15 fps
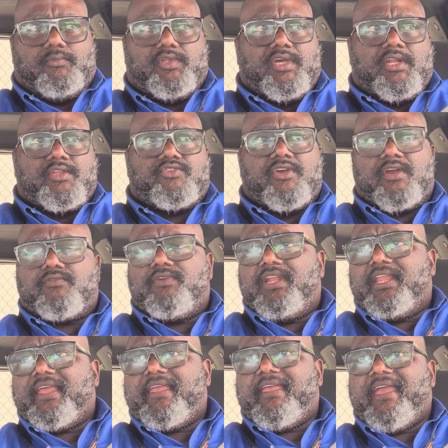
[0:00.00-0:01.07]
Donald Trump
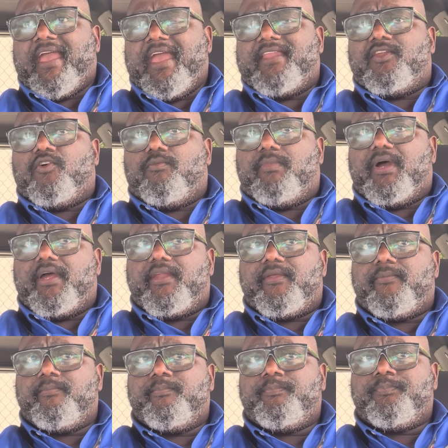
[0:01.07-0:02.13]
really ain't had no money.
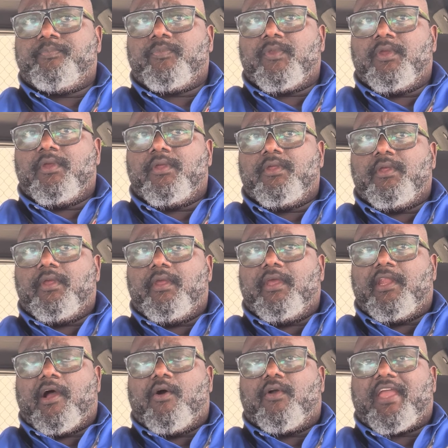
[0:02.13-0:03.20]

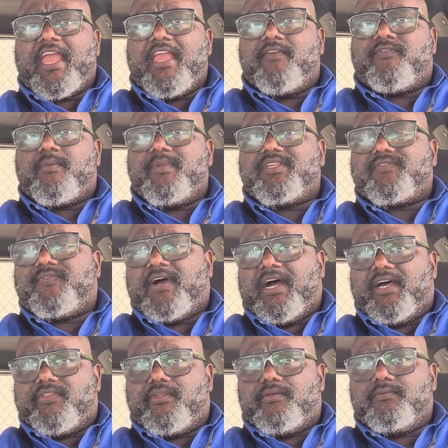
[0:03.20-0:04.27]
It all came from his
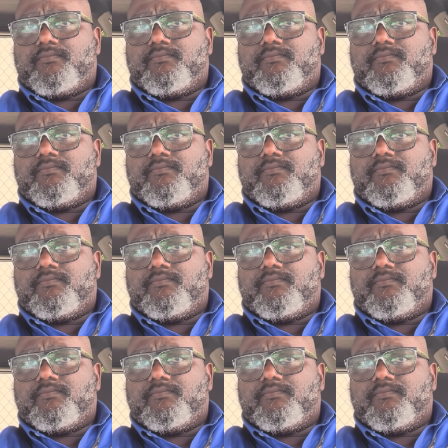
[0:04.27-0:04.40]
father.